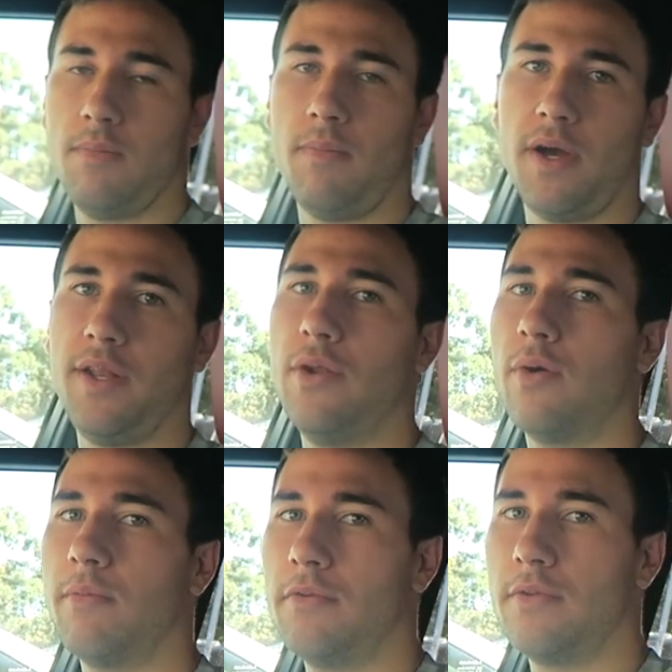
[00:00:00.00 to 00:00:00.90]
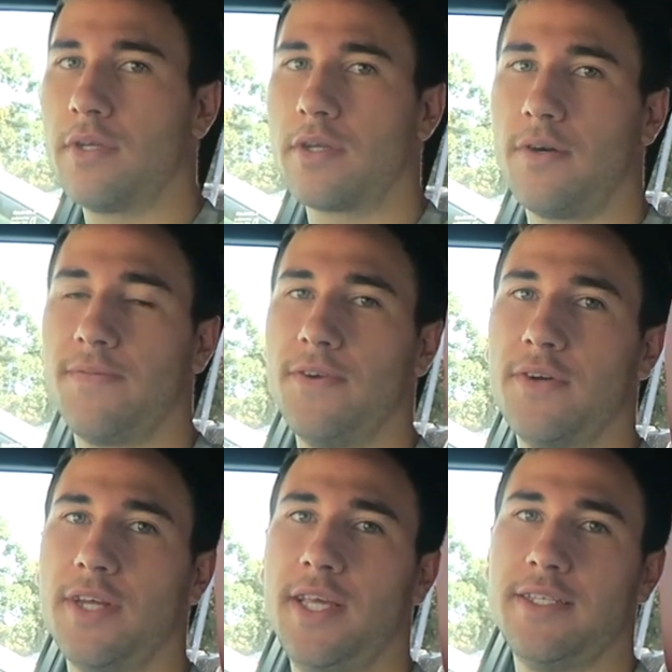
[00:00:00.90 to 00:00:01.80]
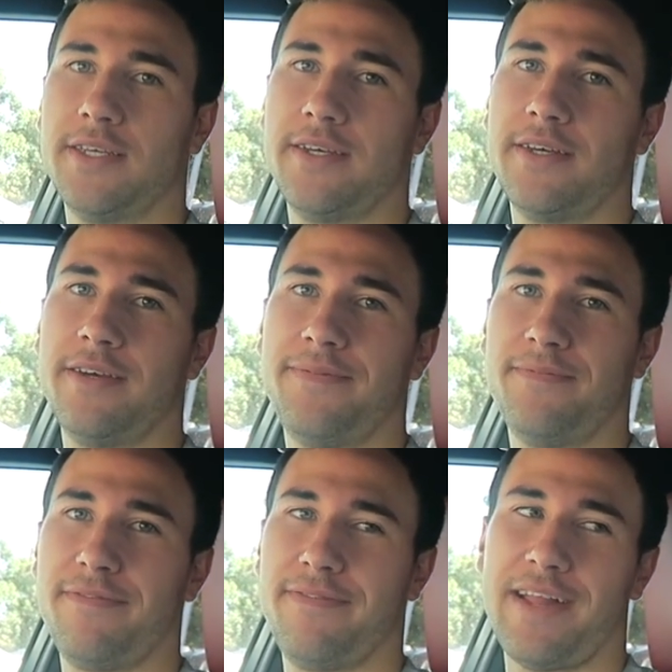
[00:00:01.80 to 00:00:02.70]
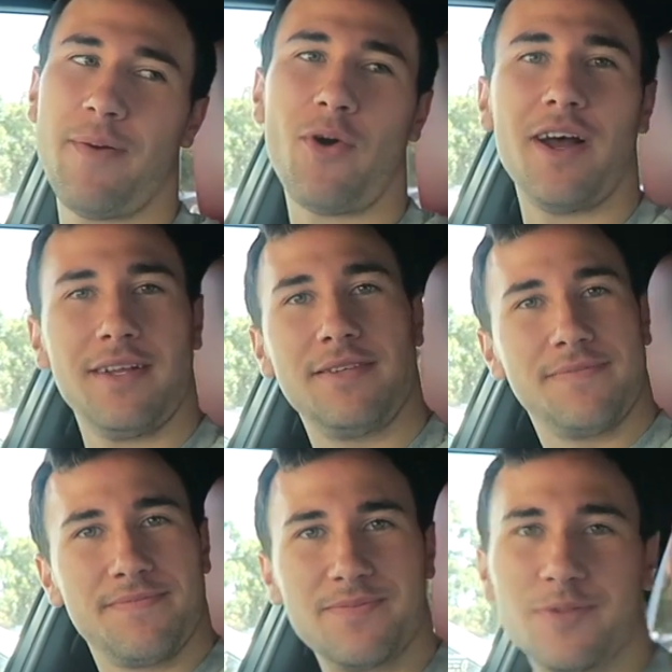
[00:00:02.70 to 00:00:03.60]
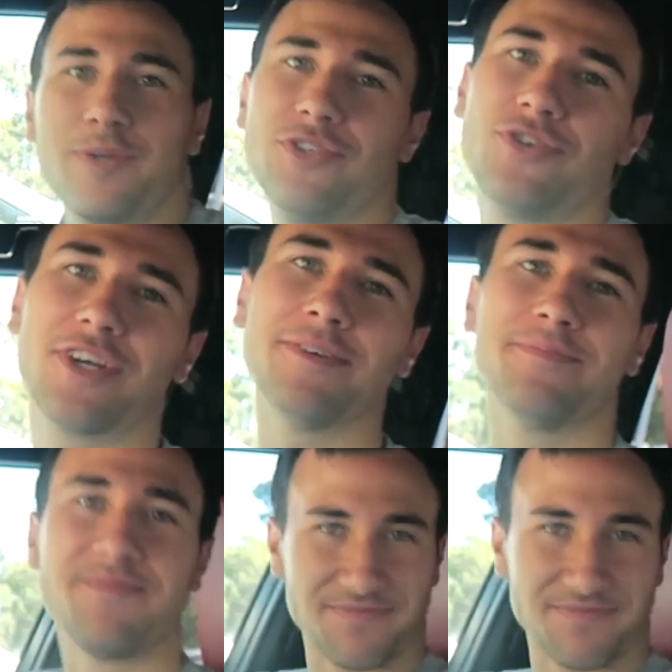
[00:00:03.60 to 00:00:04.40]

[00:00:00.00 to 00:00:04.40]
My normal coffee order is a flat white with 1 sugar.